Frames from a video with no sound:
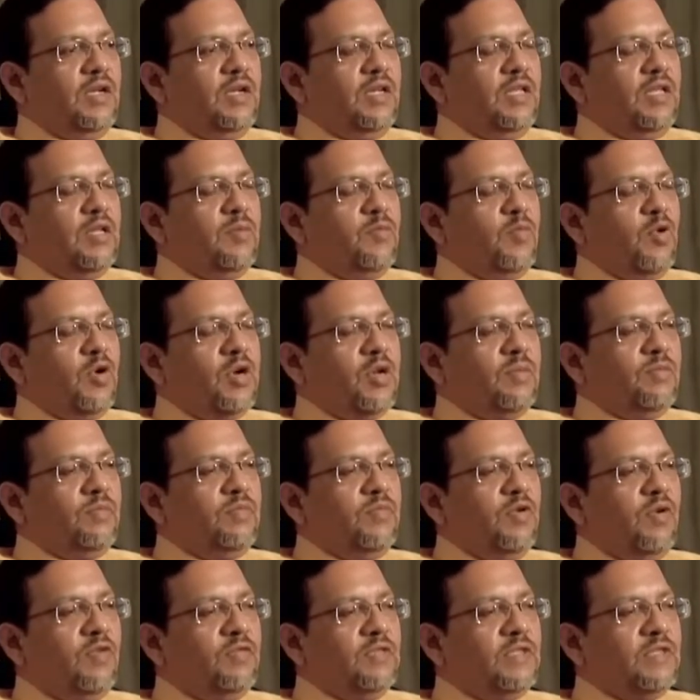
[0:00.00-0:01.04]
In the bottom
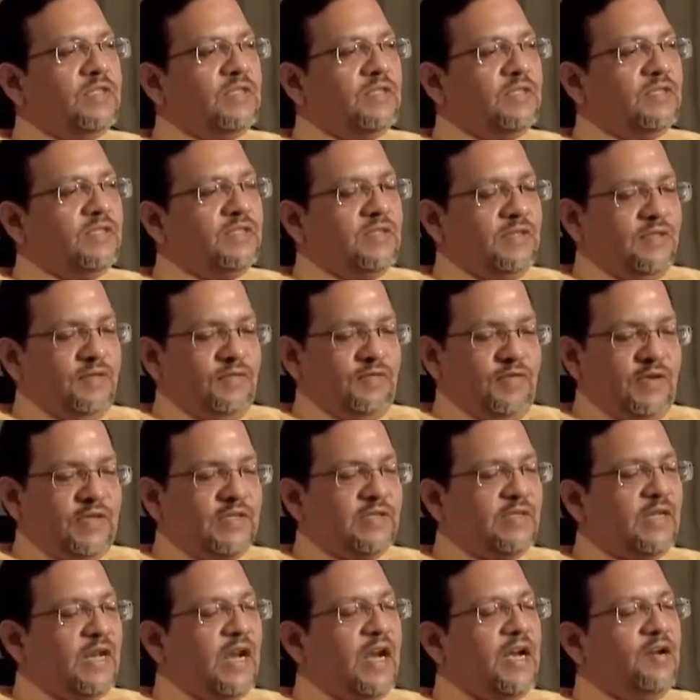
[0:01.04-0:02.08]
of this
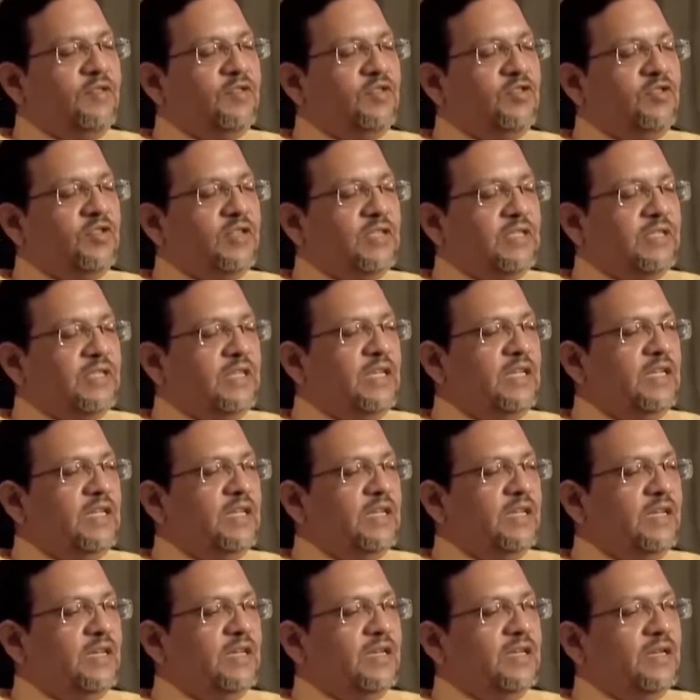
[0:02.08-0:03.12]
first slide which you are seeing
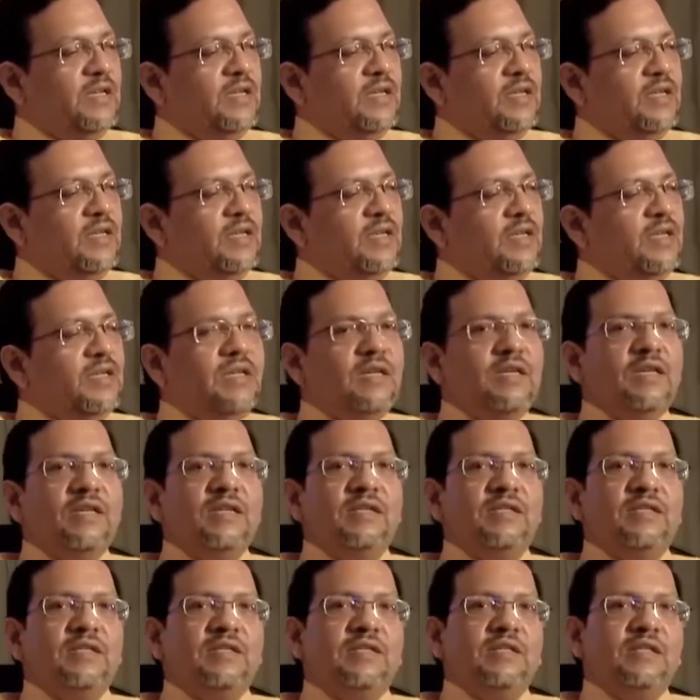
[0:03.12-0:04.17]
here
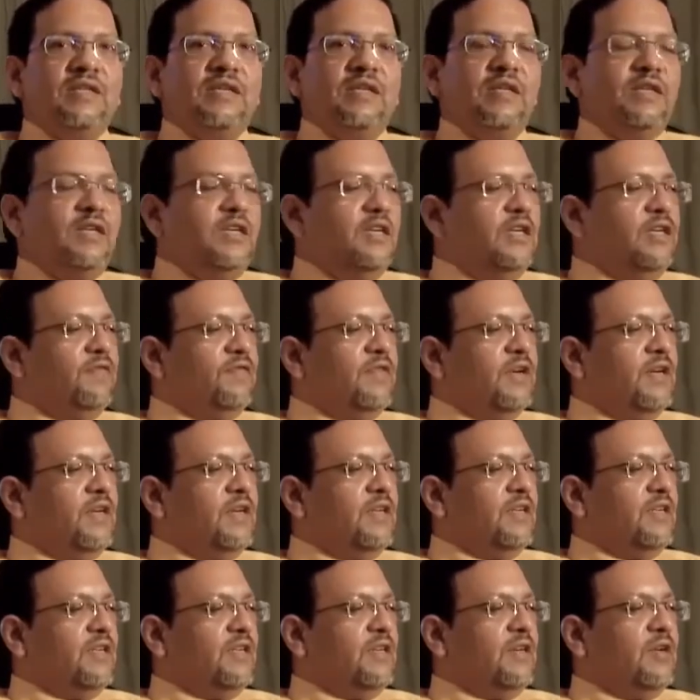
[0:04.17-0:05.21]
is
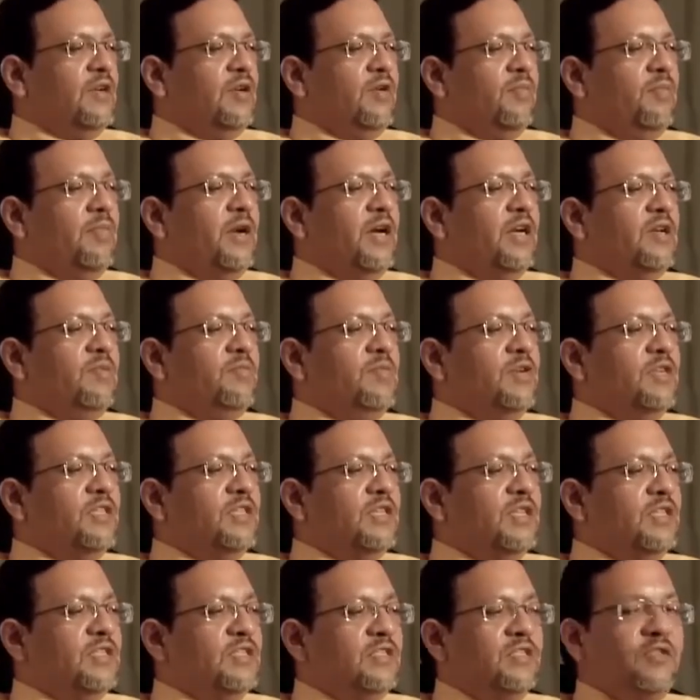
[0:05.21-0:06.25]
different planetary
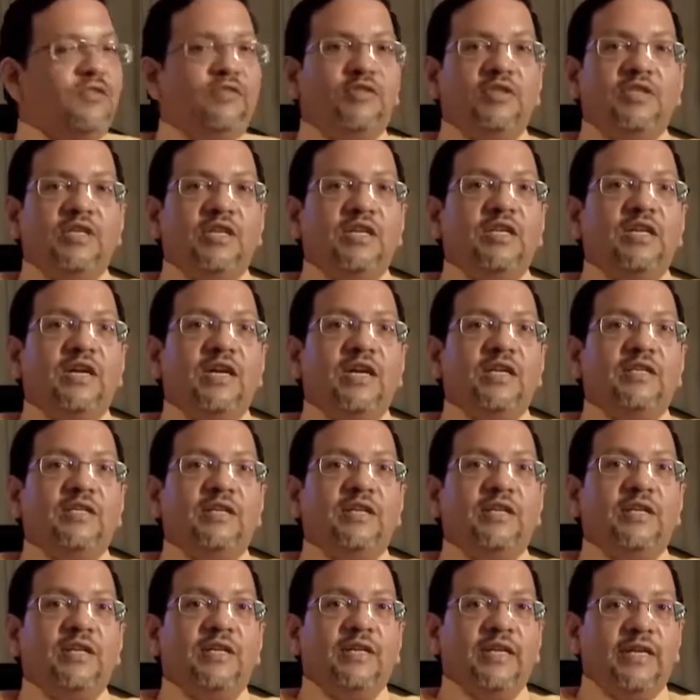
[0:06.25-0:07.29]
missions which India has
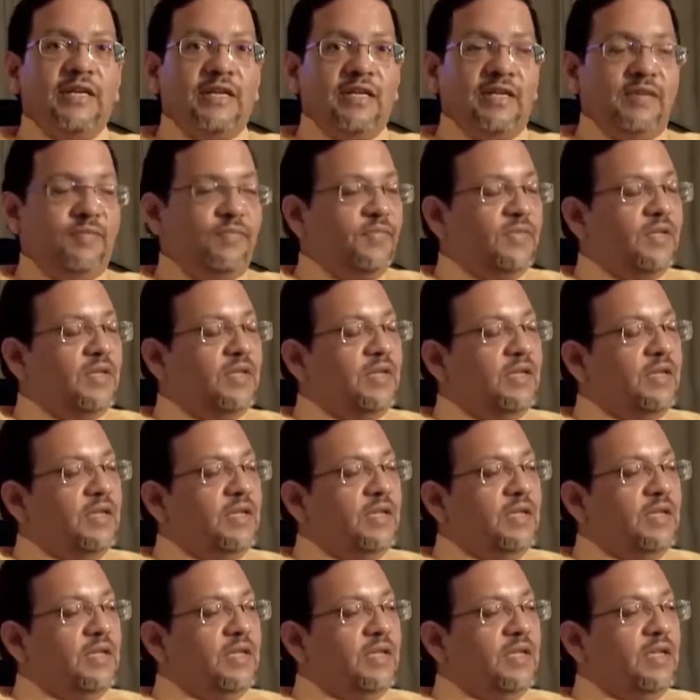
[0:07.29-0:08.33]
undertaken.
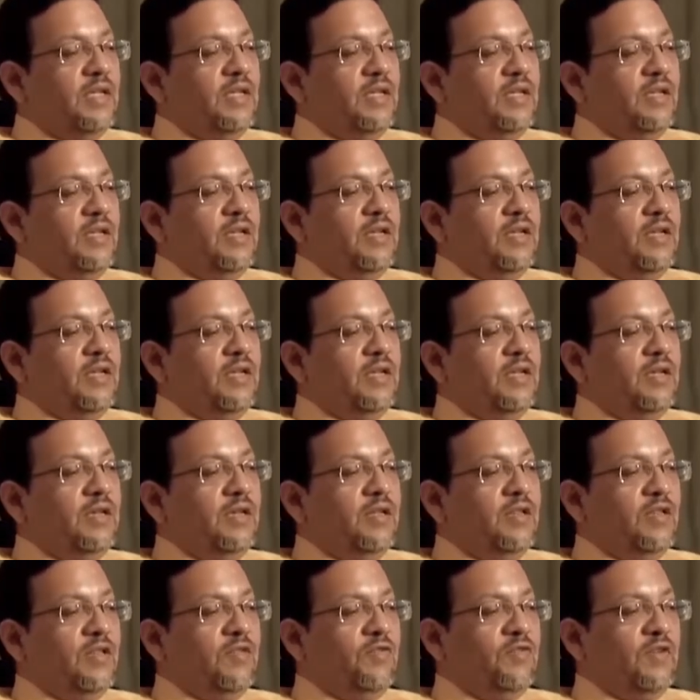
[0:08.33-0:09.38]
The
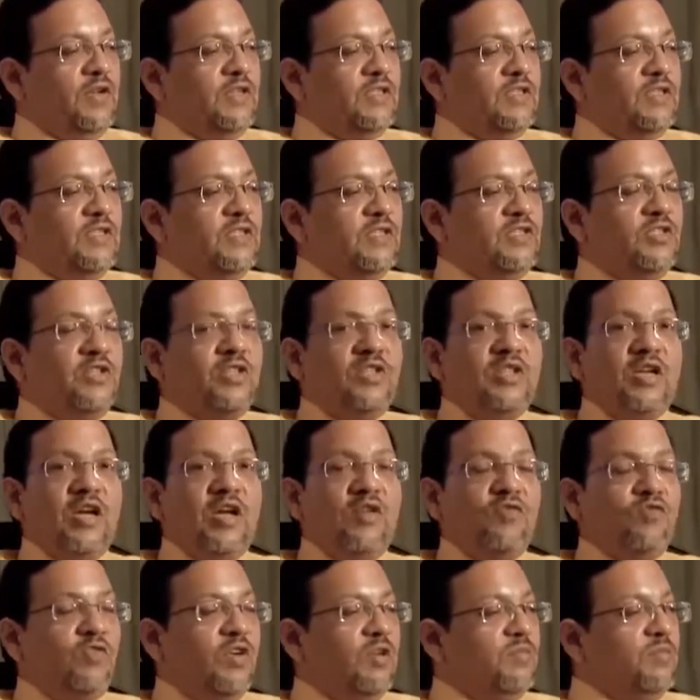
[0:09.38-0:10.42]
first is the
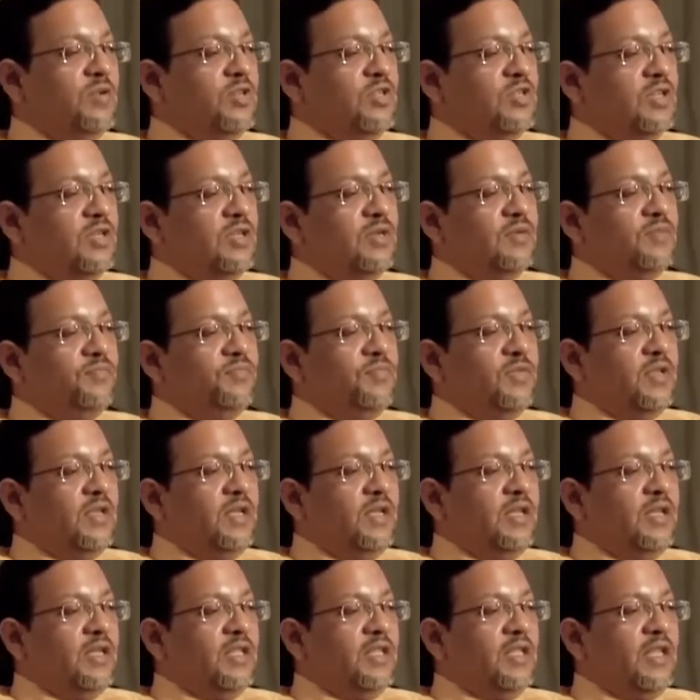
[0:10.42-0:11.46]
Chandrayaan I mission,
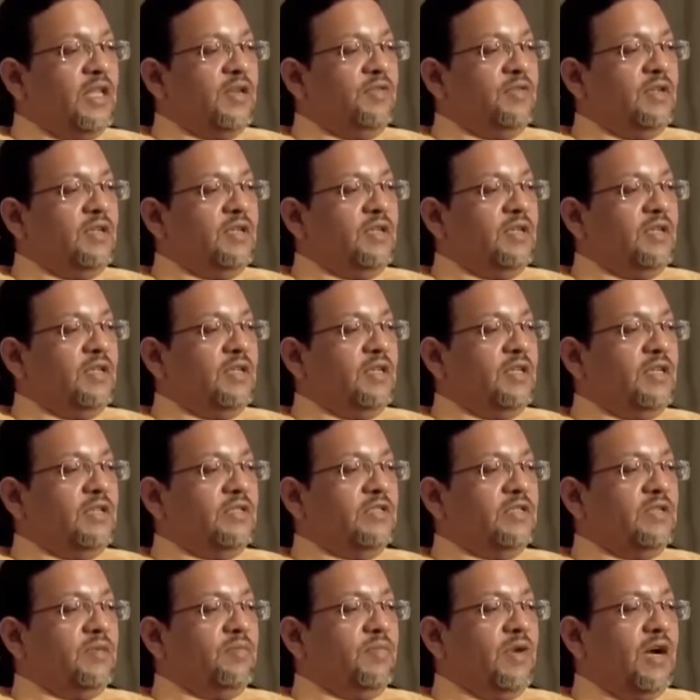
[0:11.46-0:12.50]
then there
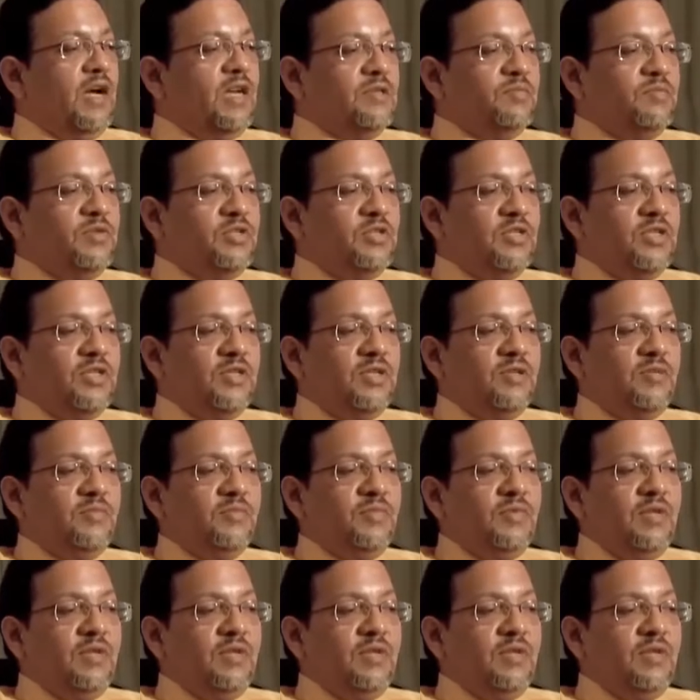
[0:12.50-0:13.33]
is a Mars mission,